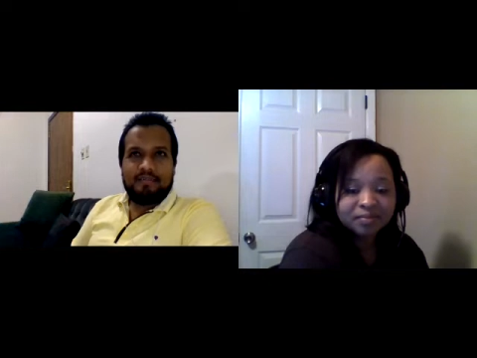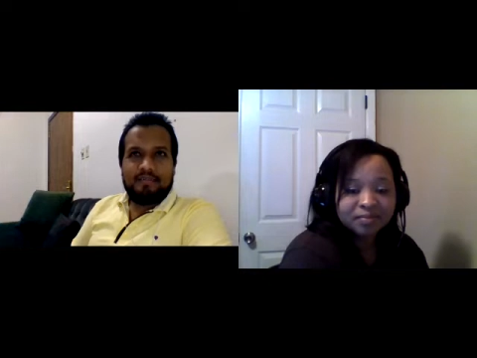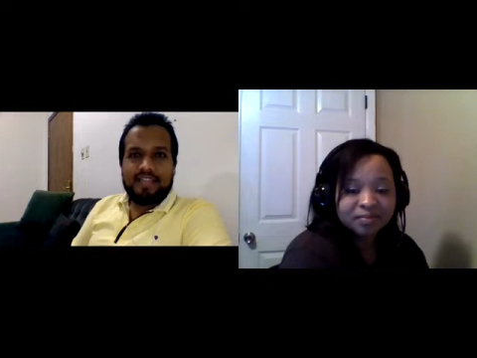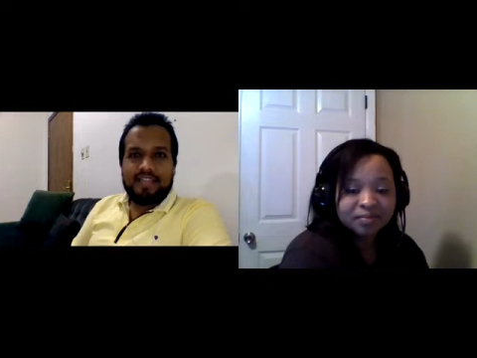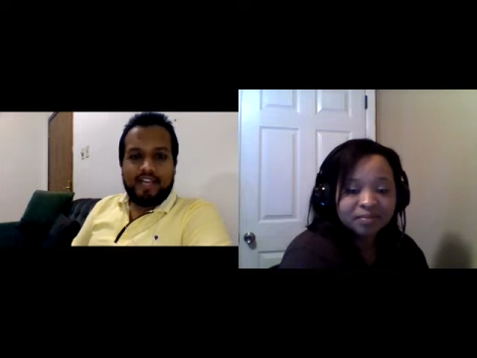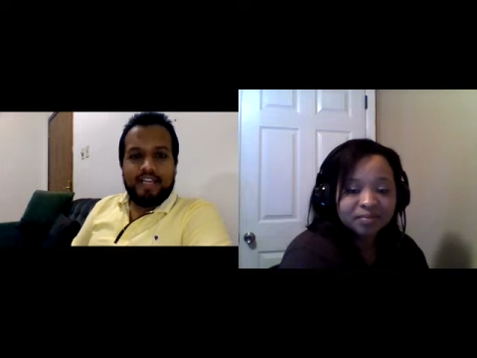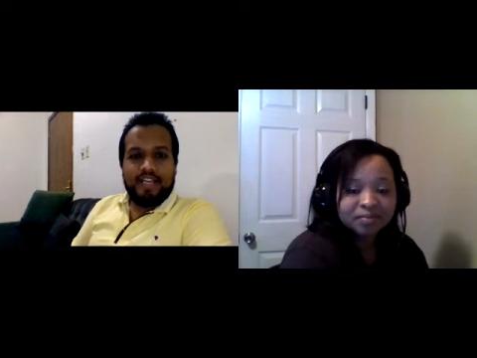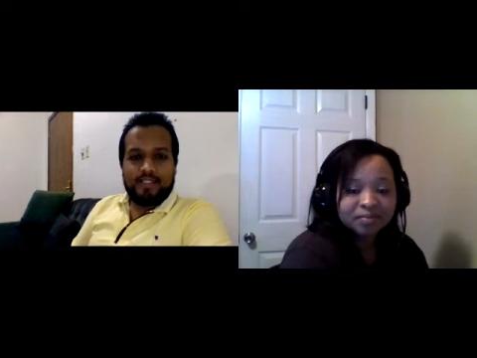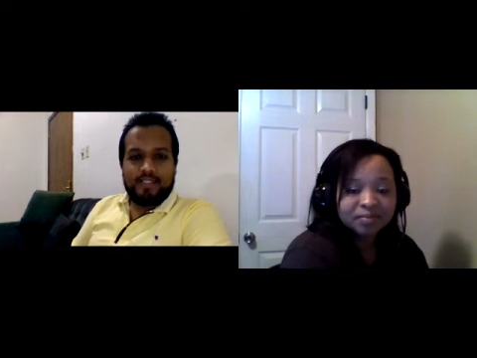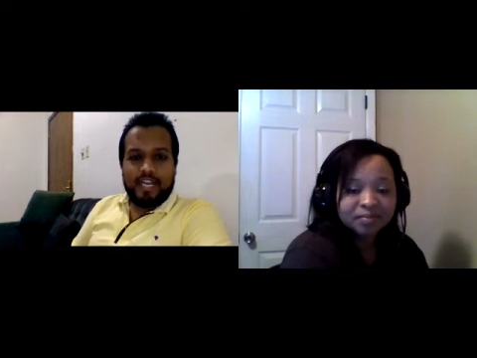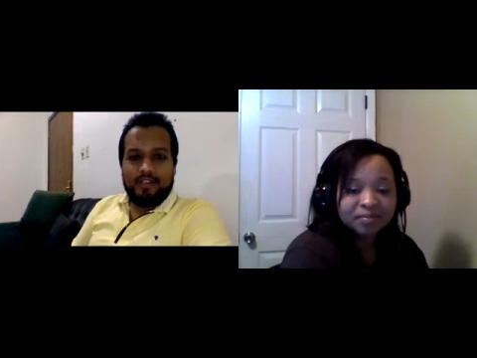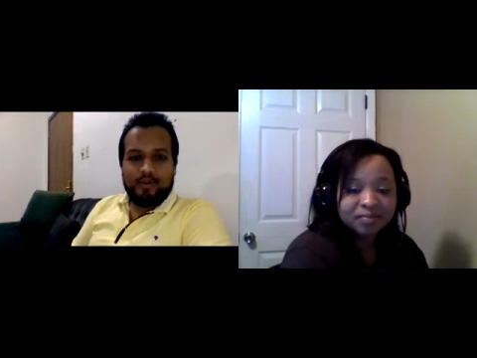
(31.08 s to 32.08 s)
Speaker 1: my child
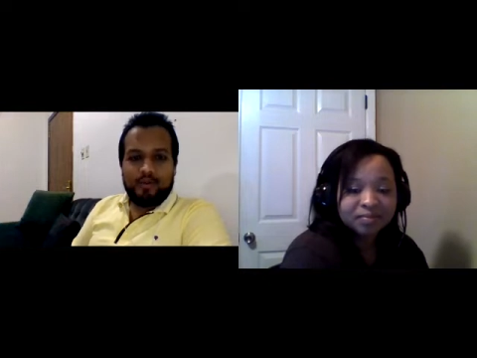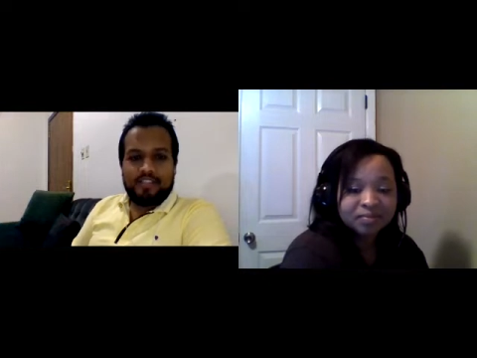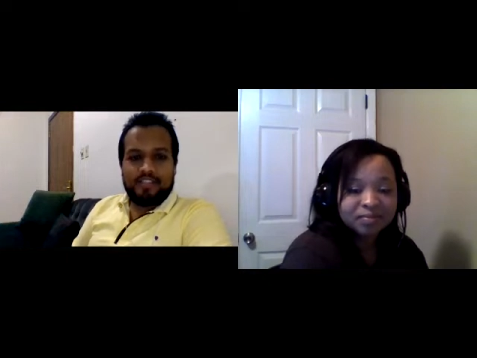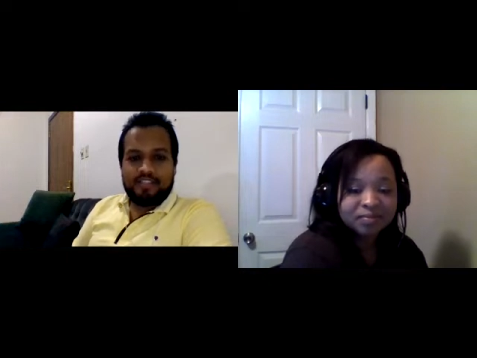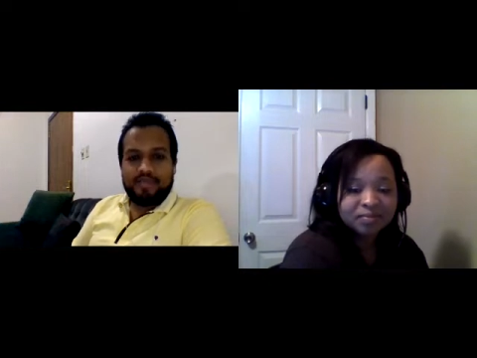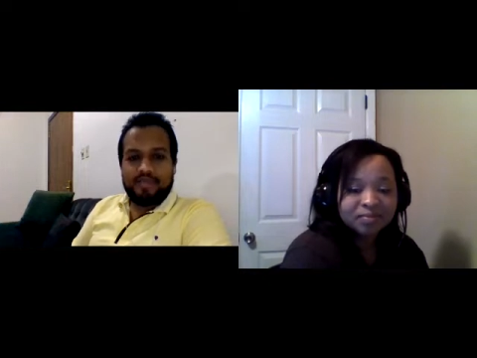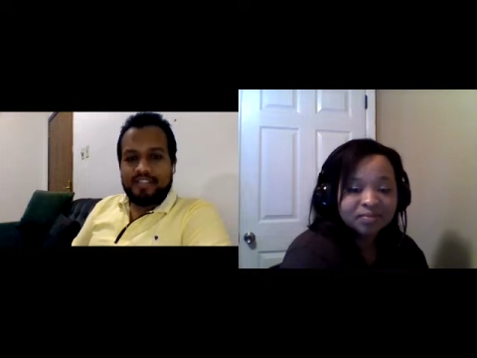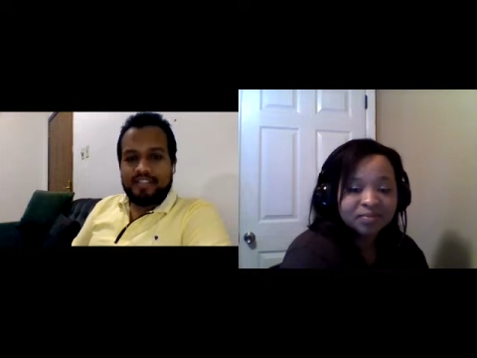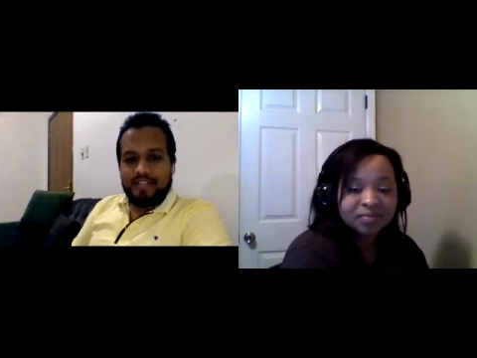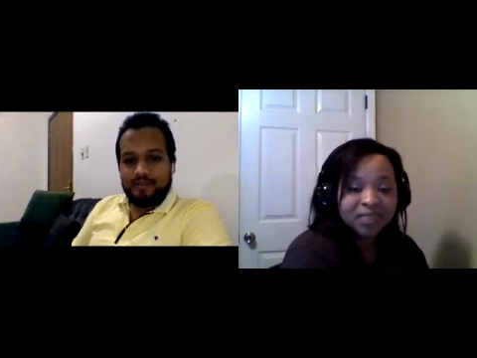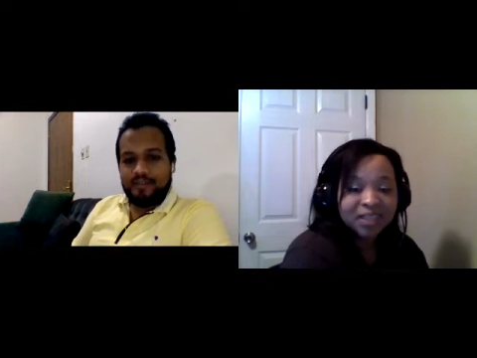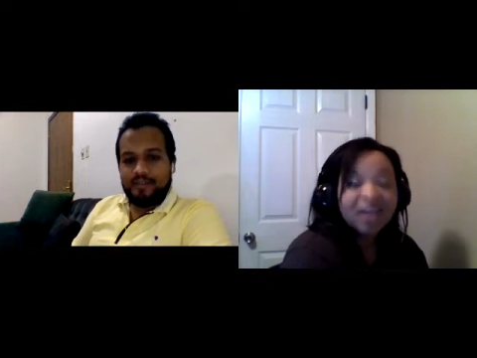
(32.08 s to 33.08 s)
childhood, since my
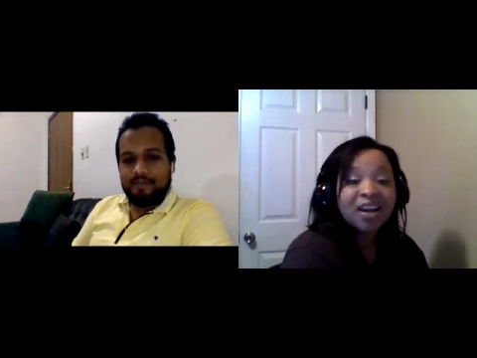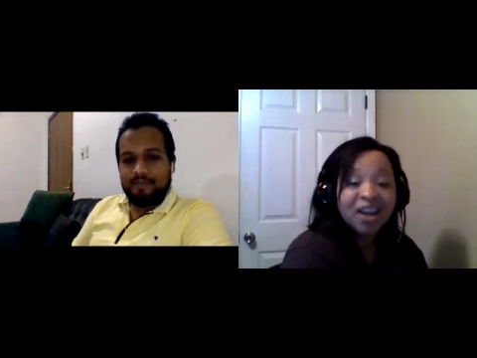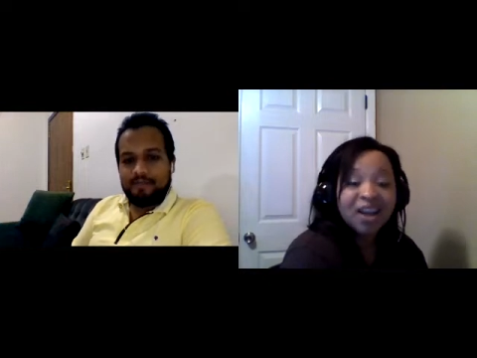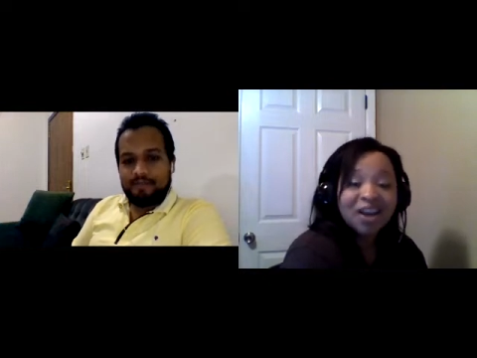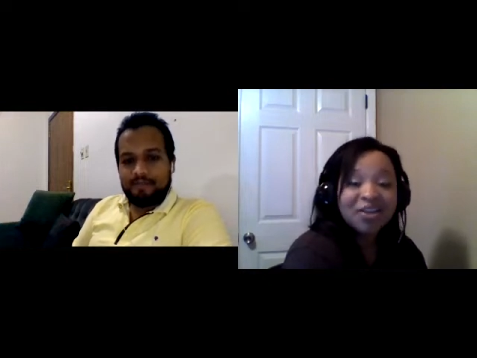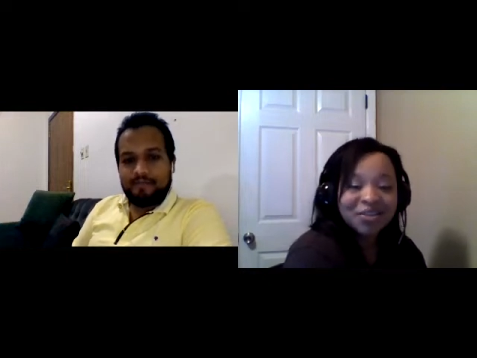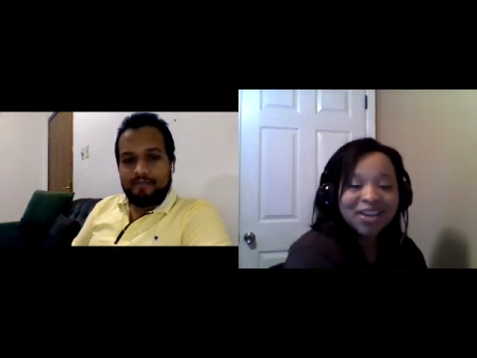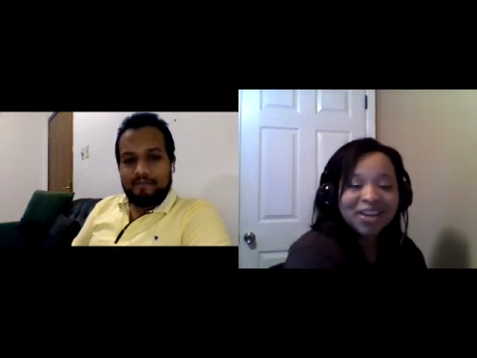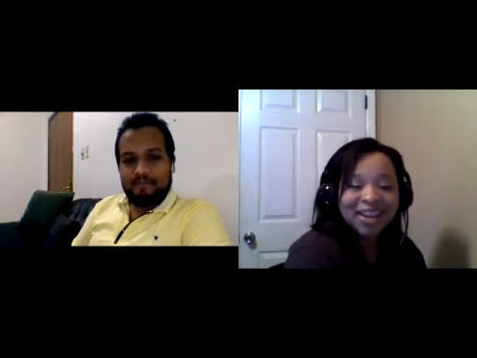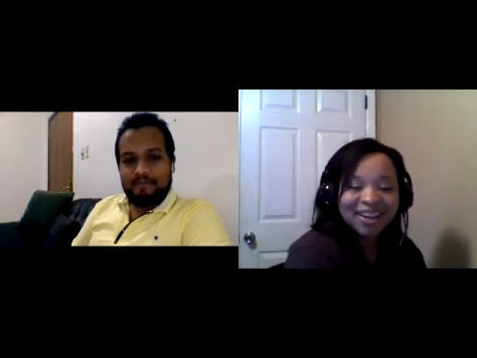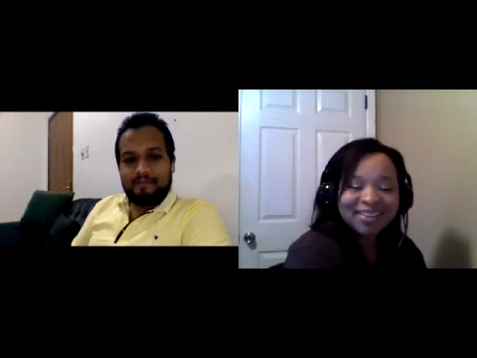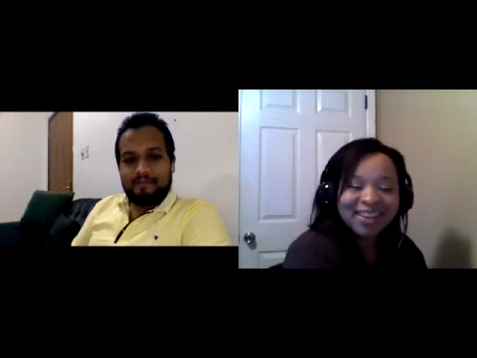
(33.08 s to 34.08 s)
childhood.
Speaker 2: Oh,
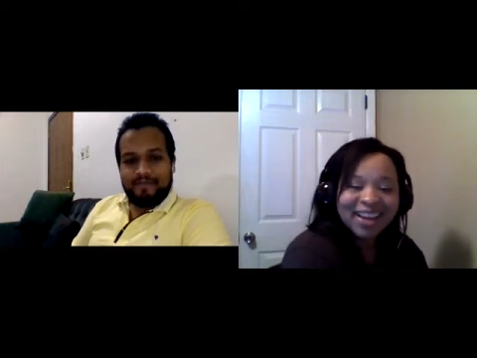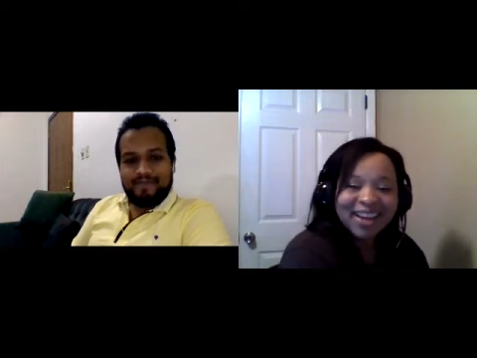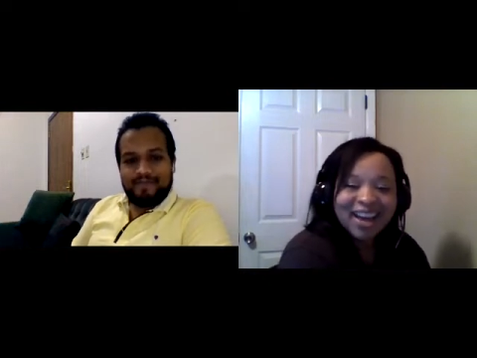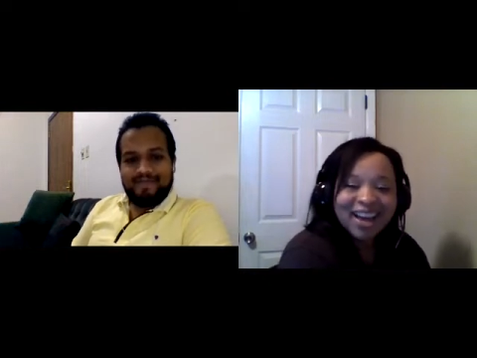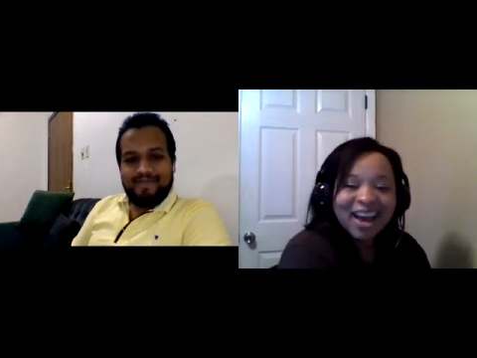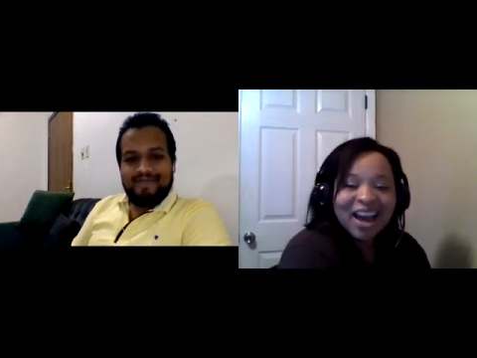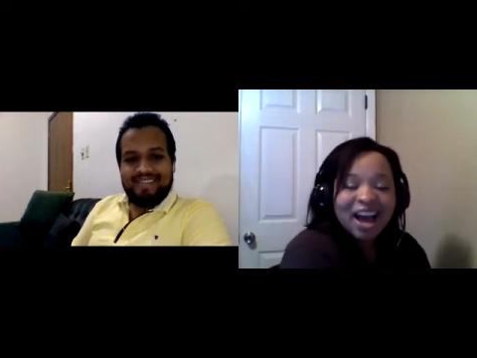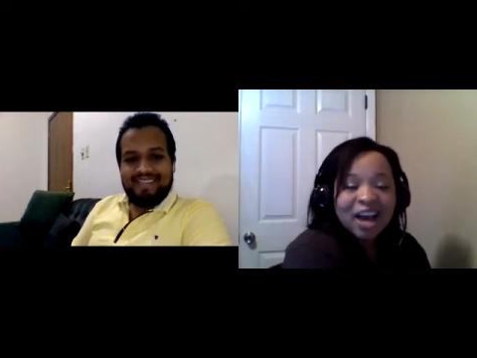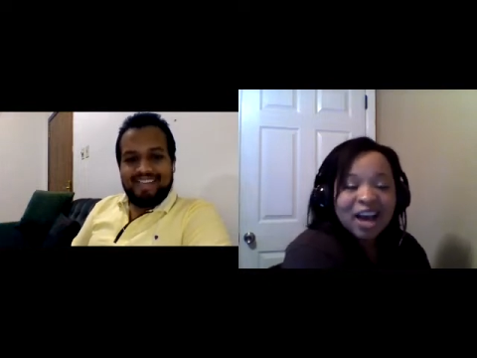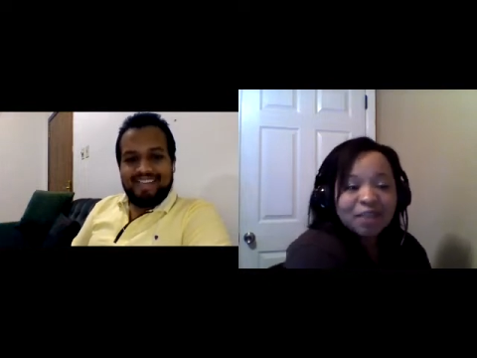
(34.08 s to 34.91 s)
okay, okay. Um,